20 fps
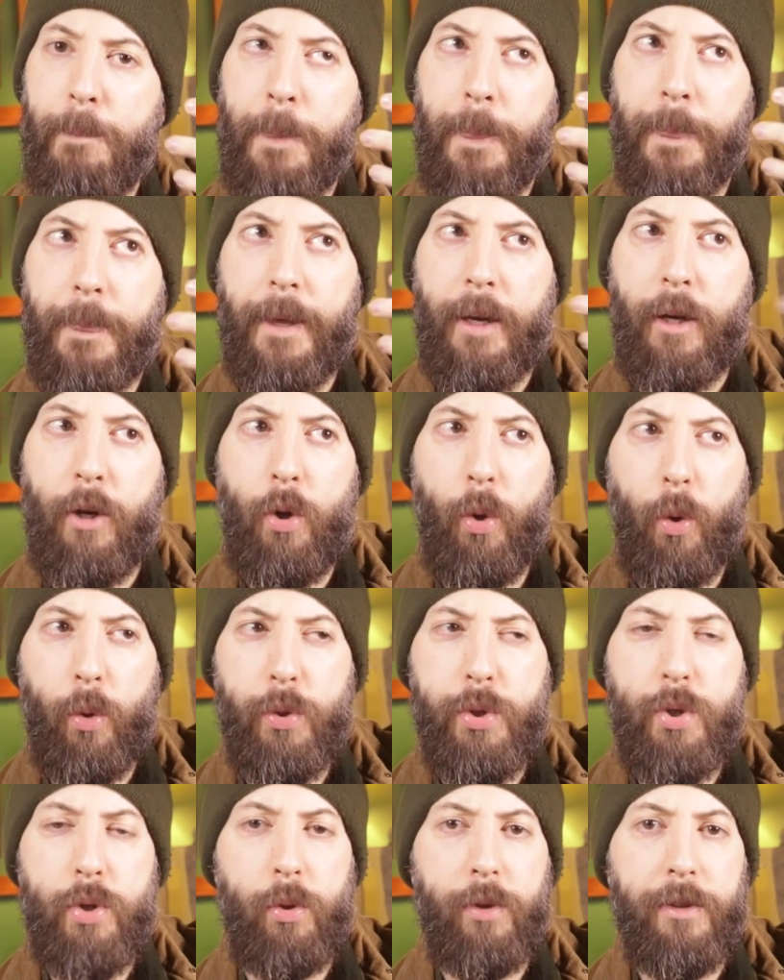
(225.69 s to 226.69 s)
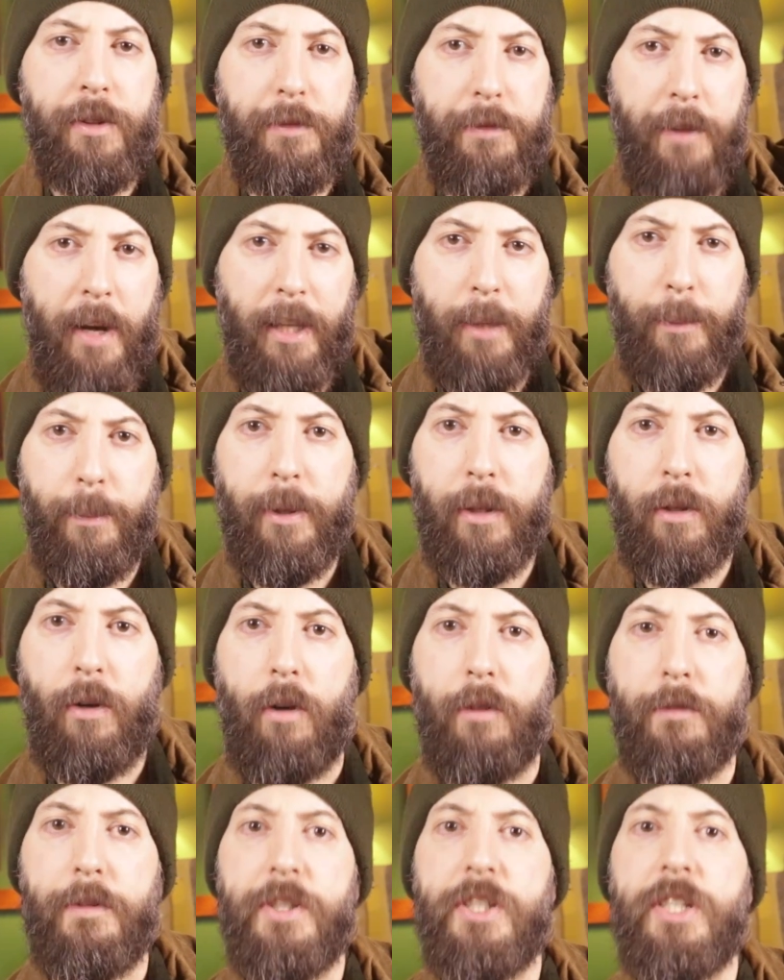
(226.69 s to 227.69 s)
the cultural development
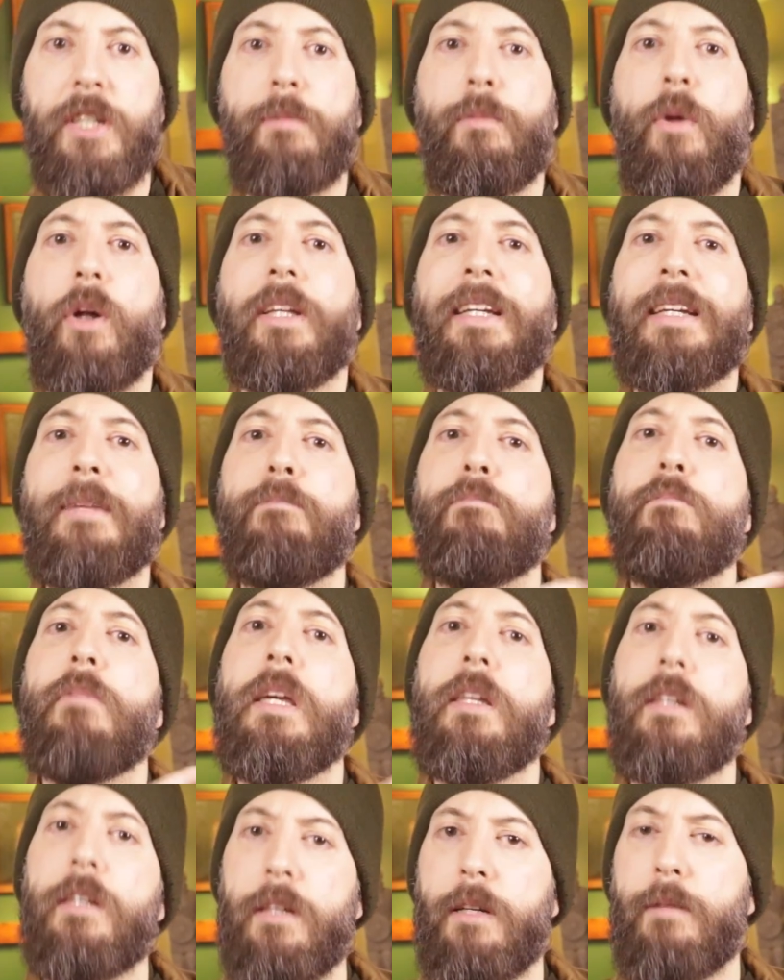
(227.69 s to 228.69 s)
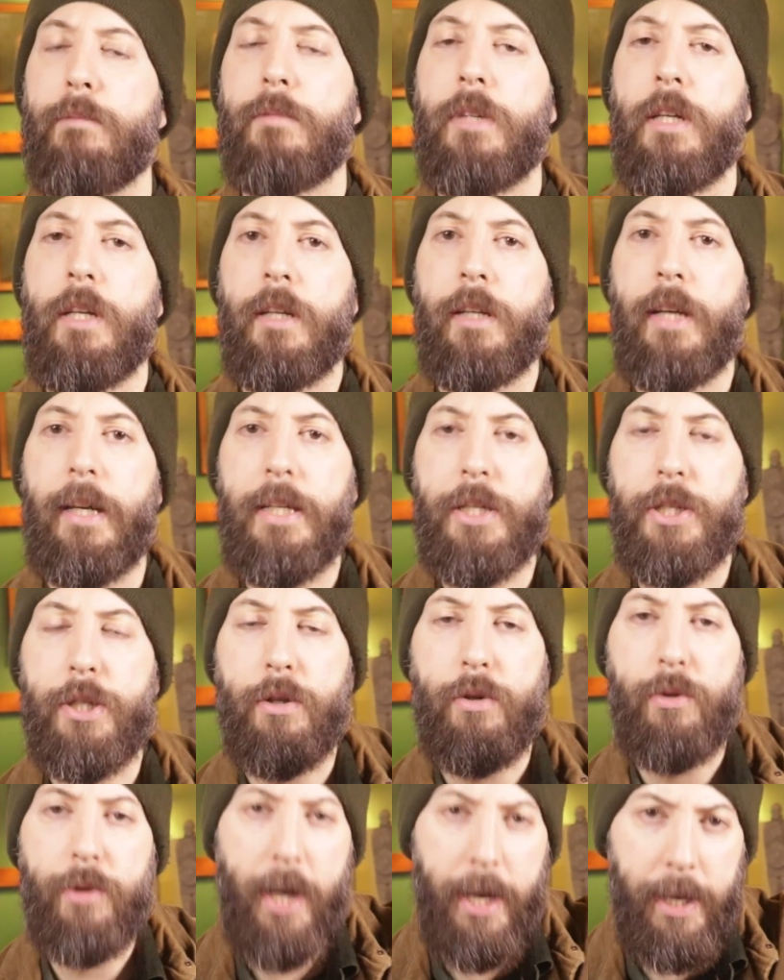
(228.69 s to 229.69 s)
of a symbolic medium that is
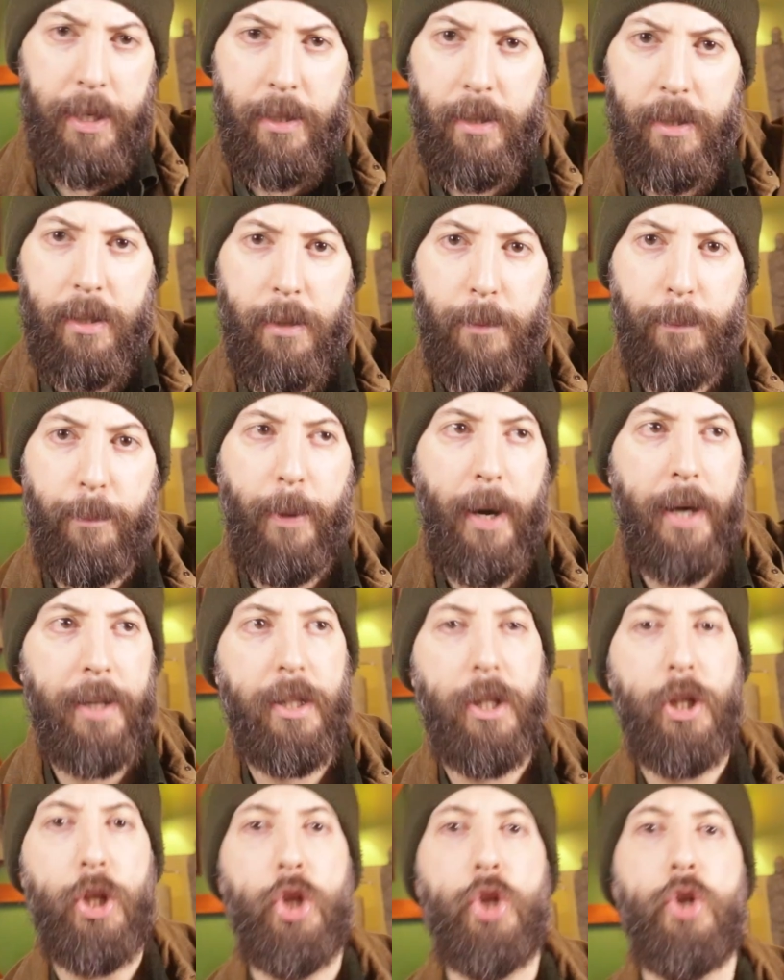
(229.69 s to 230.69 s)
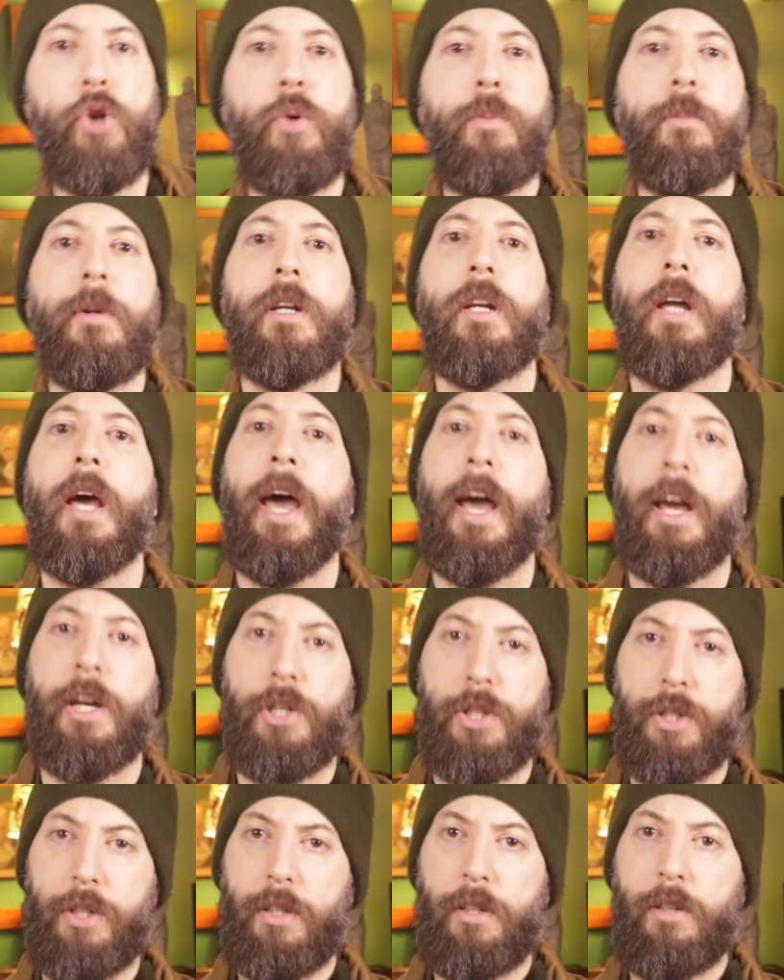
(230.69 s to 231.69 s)
created by the human
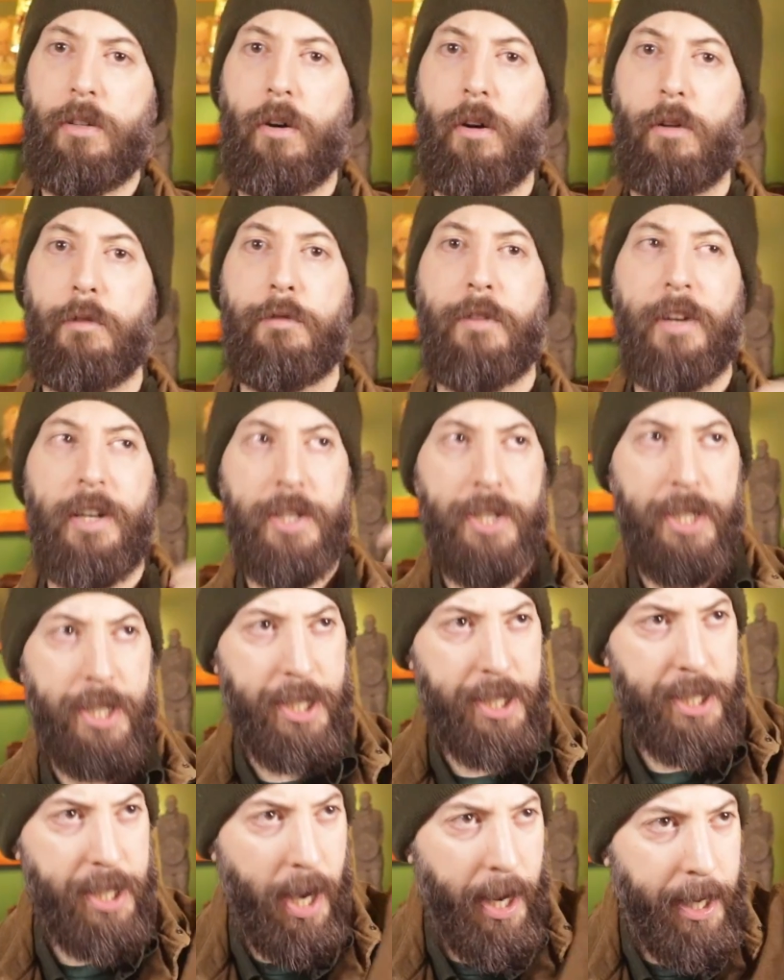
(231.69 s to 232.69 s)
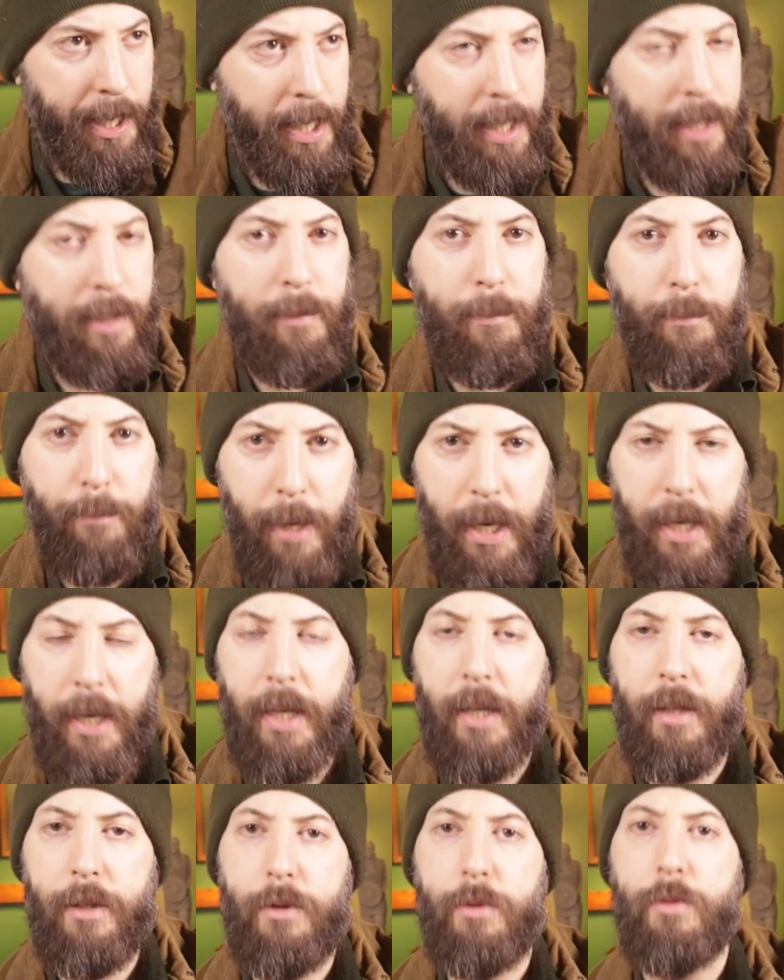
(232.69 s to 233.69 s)
action of assigning
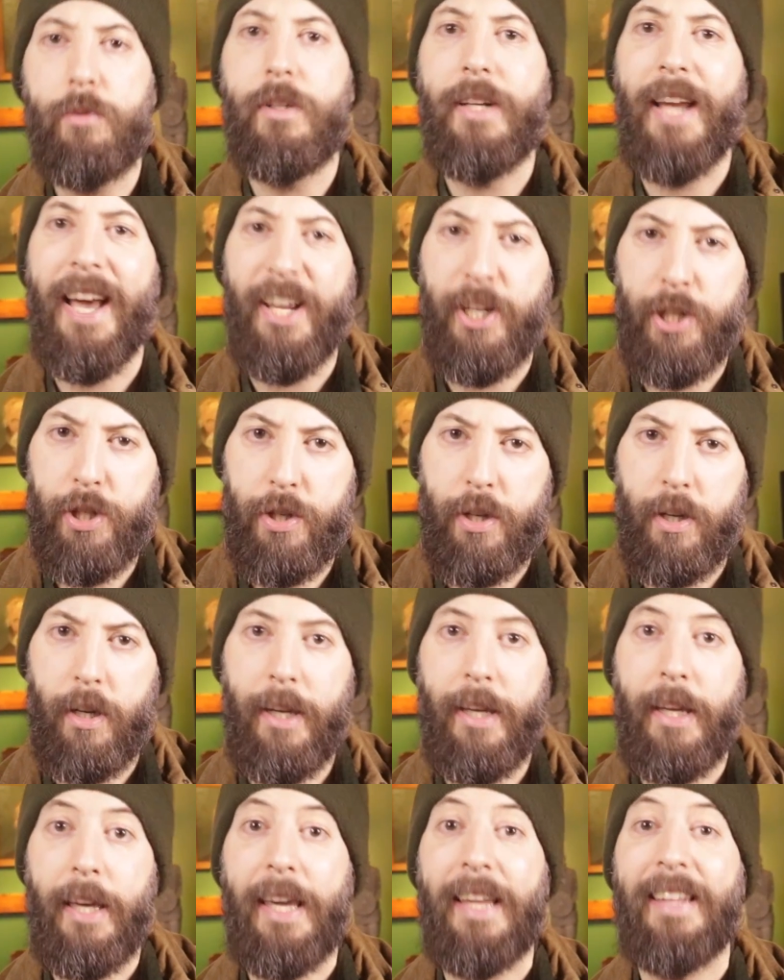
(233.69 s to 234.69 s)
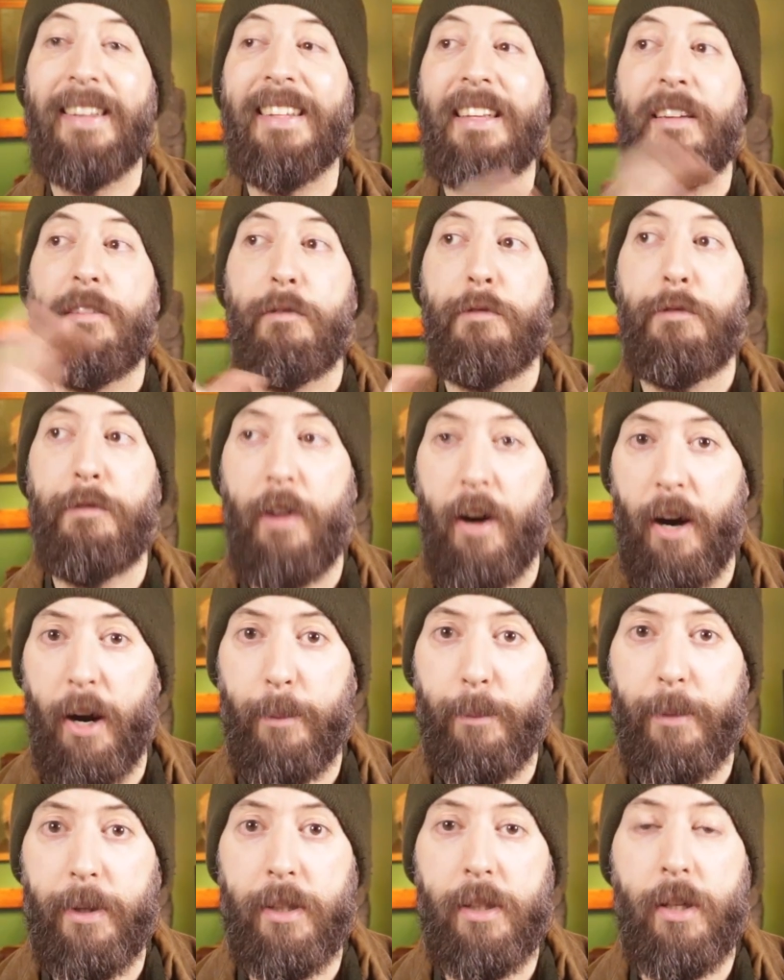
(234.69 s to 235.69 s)
meaning to nature and the
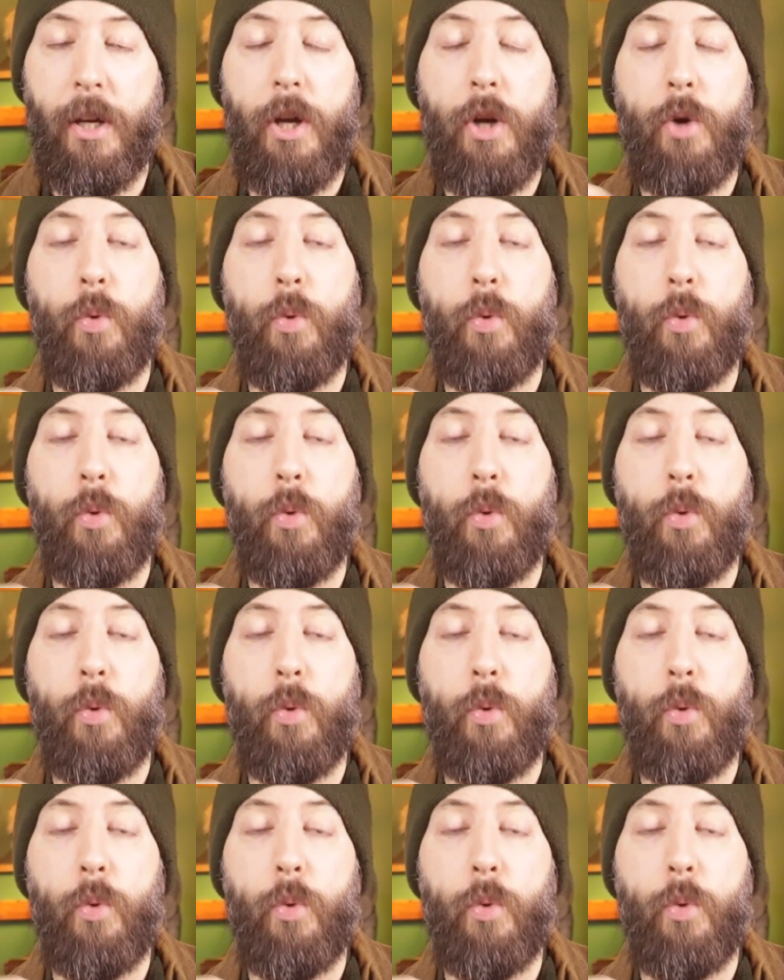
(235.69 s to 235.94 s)
environment,